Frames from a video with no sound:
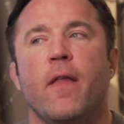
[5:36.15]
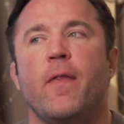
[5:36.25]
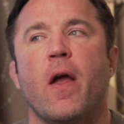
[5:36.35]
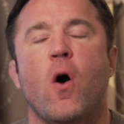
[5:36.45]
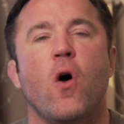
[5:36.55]

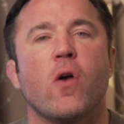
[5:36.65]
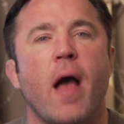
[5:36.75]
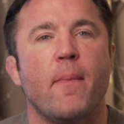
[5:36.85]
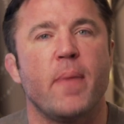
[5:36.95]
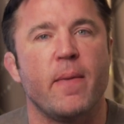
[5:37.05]
They all
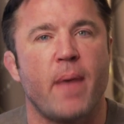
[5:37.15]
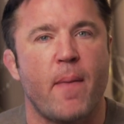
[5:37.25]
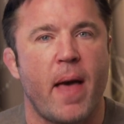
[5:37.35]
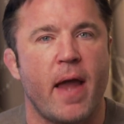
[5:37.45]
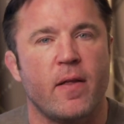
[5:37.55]
got beat by
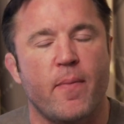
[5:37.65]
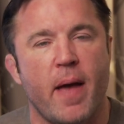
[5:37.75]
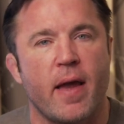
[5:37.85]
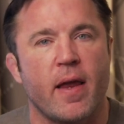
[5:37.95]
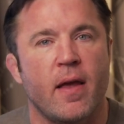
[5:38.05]
Patty the
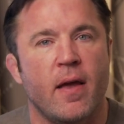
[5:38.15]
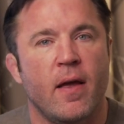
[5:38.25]
Batty.